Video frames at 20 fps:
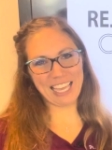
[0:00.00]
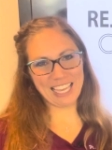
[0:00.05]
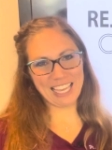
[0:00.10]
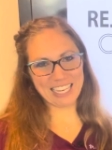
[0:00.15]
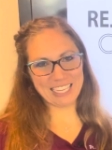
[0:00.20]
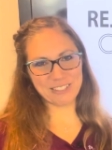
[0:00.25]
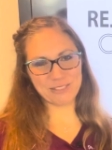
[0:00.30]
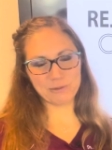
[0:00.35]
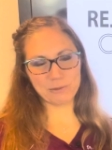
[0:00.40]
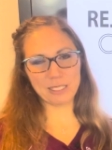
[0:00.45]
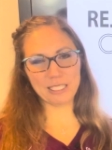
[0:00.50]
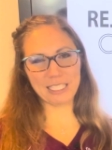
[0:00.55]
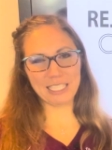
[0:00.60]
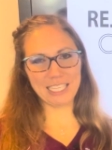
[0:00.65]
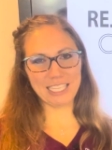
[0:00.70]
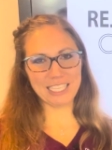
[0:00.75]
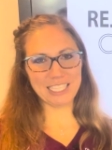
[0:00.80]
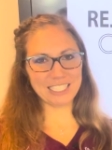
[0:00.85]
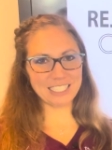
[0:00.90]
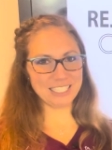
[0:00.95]
and
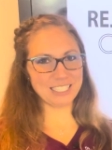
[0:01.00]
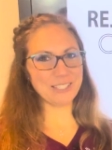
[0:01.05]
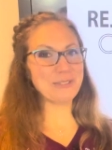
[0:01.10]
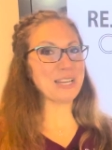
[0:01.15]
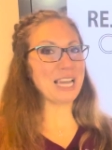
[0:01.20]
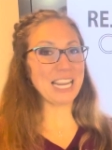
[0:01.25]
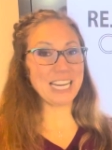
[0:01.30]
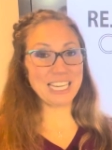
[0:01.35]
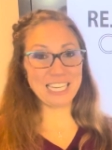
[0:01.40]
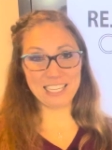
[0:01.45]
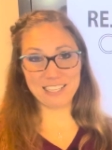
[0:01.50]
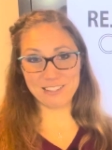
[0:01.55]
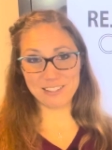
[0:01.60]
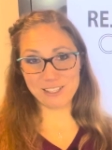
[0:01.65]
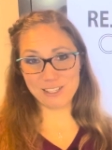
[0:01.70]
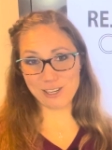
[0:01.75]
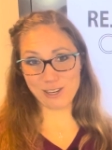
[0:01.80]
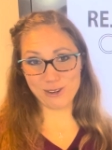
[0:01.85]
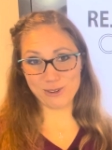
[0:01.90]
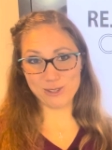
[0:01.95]
really uniting the
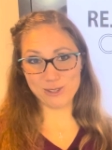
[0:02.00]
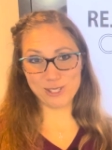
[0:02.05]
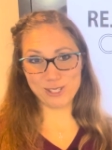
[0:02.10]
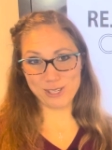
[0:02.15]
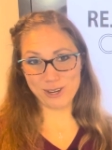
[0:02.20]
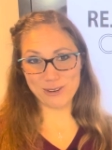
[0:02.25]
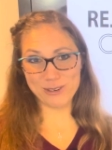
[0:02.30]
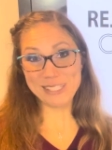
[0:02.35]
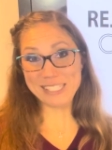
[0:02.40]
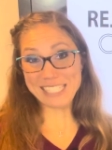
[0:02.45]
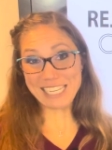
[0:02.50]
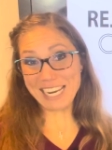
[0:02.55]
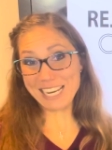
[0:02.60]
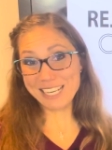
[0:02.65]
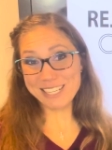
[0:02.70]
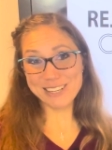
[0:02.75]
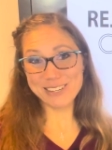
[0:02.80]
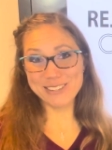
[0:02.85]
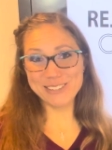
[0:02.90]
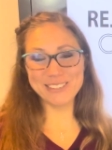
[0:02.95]
two. So stay
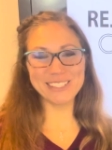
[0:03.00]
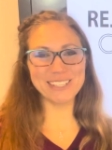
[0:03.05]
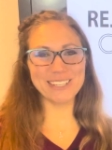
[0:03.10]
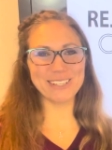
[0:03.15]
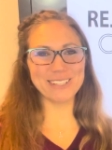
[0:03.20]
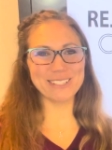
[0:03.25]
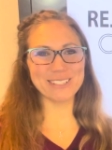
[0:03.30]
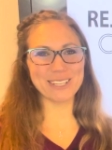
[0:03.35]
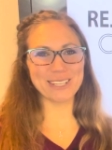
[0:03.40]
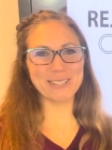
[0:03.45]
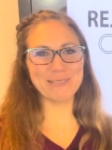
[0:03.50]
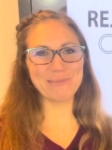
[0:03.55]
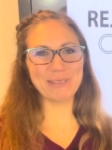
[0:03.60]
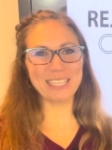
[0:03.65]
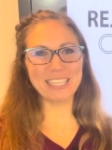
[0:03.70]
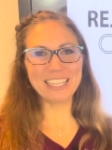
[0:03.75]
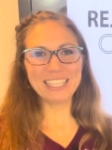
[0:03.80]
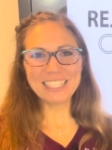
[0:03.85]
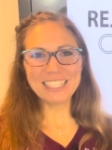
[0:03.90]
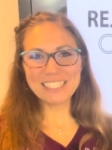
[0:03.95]
tuned. There's going to
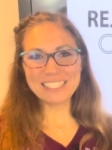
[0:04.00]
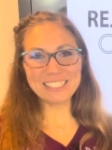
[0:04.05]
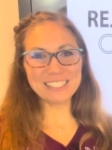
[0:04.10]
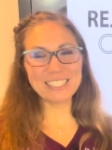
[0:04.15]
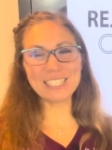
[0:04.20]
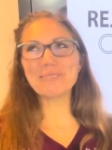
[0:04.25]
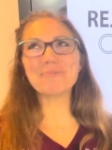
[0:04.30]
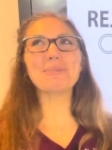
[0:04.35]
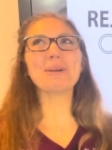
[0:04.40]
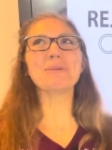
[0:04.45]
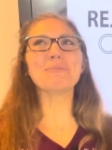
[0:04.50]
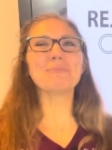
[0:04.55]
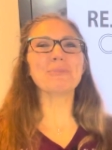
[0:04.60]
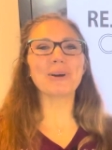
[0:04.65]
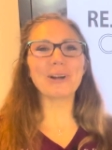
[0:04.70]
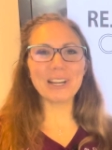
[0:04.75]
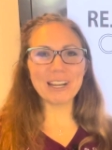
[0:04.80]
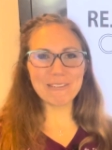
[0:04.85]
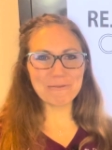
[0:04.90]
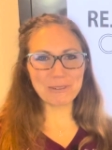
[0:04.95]
be a little bit
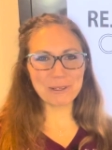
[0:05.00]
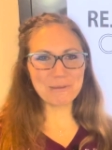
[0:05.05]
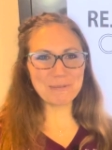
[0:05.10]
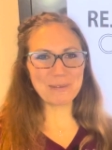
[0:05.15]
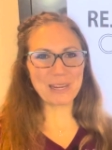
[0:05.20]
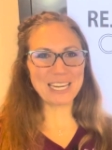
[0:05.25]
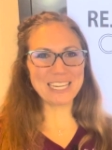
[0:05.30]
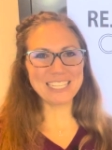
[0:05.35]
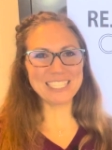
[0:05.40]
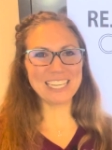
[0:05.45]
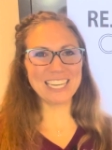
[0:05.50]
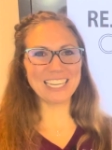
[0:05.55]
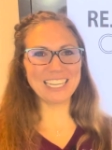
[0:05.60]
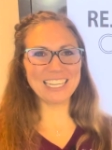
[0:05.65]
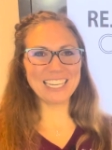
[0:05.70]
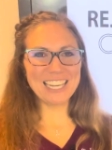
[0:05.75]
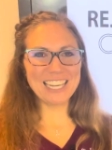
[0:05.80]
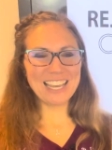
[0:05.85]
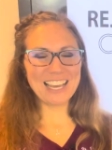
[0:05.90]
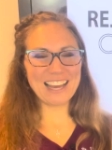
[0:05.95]
more
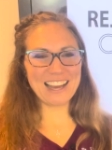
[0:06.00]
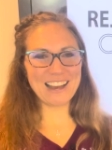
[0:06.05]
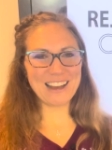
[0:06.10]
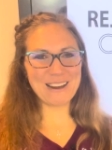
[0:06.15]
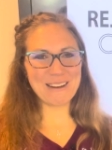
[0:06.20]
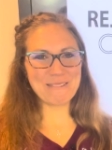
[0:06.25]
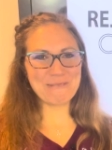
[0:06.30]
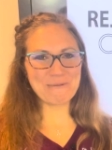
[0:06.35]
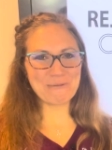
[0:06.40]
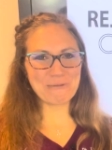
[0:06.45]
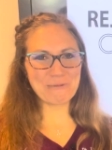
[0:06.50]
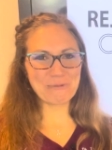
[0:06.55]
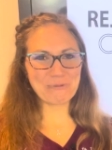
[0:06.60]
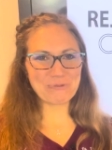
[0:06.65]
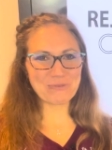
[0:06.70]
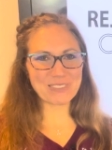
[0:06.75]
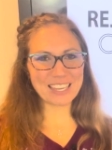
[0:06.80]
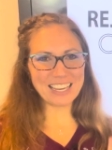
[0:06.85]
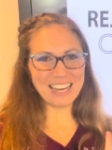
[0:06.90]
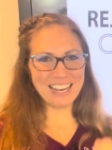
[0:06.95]
information um,
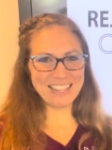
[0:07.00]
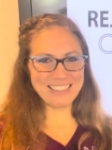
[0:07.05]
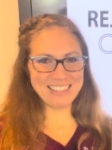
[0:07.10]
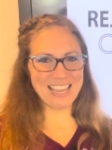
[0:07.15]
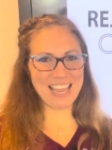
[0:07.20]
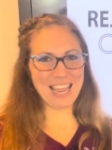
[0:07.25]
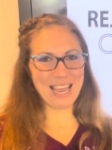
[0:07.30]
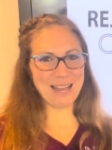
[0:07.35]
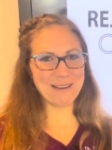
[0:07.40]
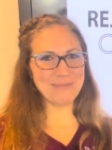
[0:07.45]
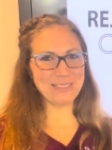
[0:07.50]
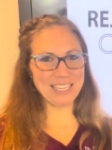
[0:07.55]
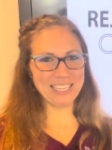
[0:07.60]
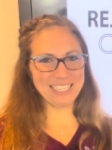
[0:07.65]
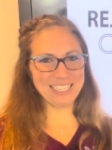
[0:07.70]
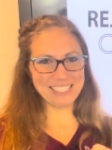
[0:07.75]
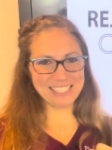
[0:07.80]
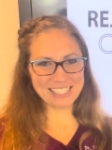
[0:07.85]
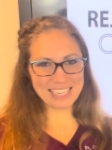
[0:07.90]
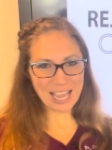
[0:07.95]
on the app
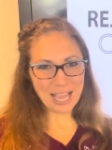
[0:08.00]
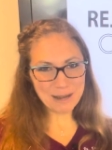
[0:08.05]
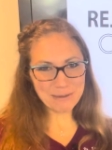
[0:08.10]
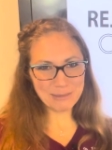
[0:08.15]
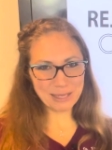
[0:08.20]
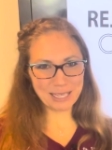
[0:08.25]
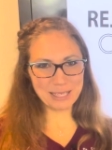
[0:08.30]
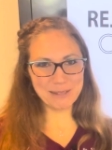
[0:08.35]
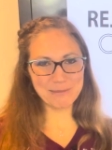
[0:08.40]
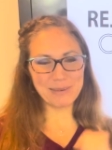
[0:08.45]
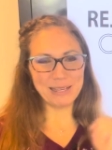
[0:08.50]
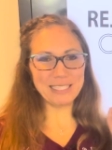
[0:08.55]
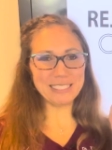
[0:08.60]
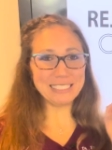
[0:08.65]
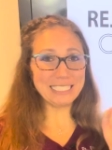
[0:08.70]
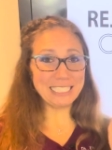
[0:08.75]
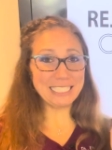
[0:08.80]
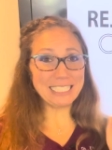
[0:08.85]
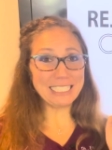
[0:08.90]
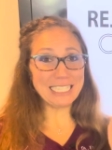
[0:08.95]
that is coming, but
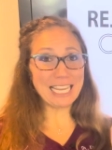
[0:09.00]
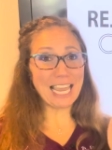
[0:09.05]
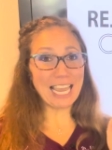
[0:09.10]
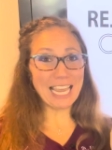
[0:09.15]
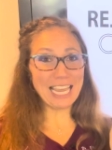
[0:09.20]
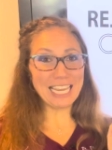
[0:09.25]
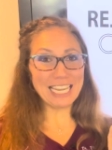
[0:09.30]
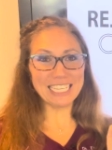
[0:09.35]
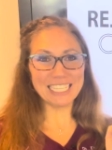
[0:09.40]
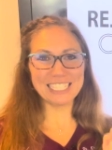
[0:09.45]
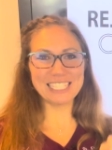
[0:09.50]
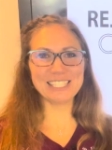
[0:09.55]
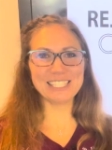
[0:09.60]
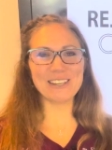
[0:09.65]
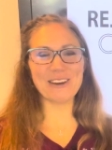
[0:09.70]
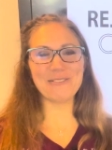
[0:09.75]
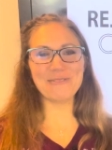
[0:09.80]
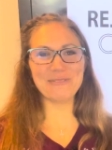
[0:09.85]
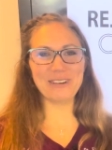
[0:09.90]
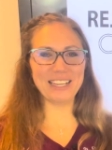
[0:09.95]
yay, it's
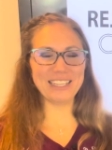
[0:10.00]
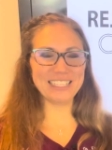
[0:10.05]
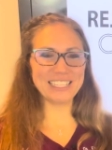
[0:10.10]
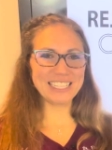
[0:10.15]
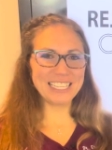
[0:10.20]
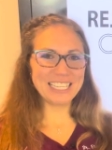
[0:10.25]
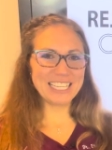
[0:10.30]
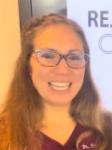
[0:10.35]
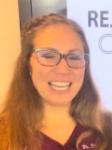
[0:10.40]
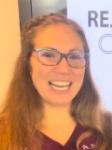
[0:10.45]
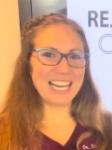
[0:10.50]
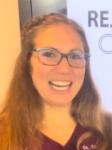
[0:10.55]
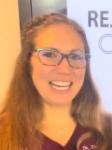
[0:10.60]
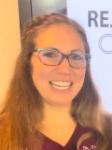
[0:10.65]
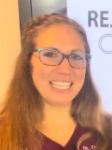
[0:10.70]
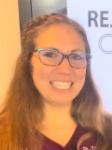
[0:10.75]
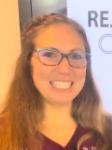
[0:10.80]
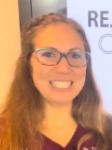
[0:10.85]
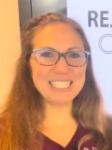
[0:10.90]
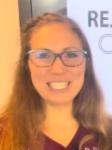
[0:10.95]
so fun
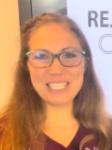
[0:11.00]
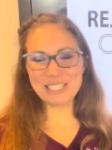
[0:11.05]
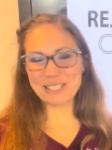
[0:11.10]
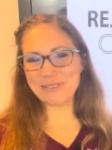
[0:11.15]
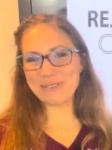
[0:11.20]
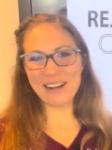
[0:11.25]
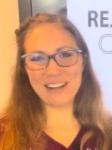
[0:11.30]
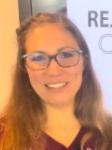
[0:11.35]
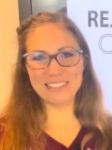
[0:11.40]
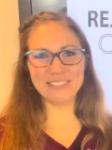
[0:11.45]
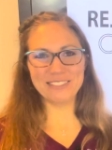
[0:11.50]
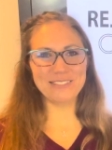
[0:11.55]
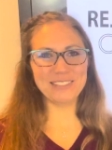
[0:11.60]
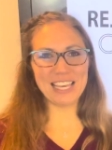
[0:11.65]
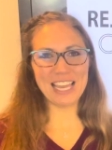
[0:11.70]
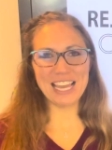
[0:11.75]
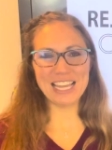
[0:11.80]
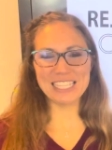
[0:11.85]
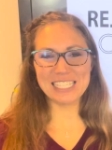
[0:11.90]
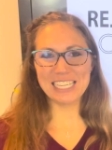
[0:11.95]
uh, to do all of
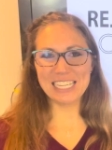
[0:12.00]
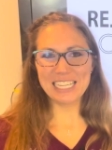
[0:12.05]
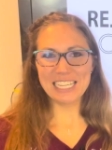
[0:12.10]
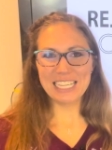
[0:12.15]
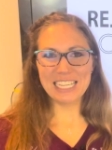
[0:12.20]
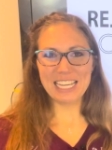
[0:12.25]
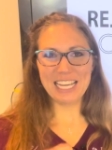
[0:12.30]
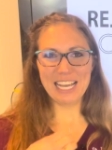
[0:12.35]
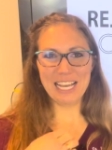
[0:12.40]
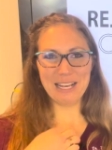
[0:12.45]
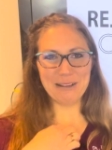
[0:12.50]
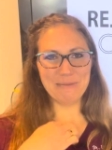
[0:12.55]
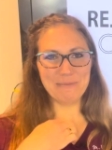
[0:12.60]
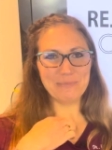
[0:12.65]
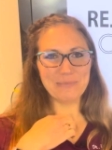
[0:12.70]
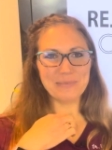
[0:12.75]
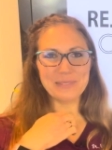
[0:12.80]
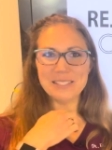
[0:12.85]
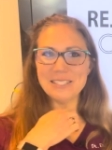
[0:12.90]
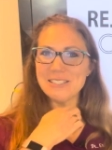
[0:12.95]
that.
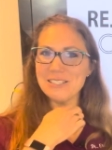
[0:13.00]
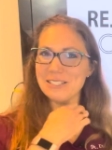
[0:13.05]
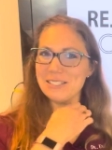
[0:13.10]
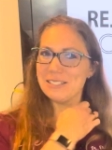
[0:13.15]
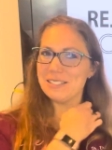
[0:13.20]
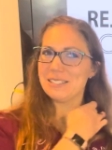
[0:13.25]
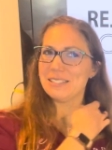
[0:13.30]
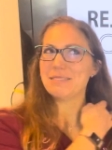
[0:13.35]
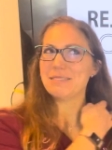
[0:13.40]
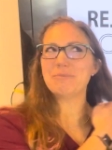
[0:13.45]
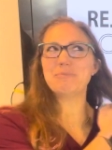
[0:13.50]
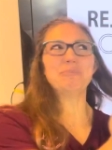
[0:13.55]
Um, just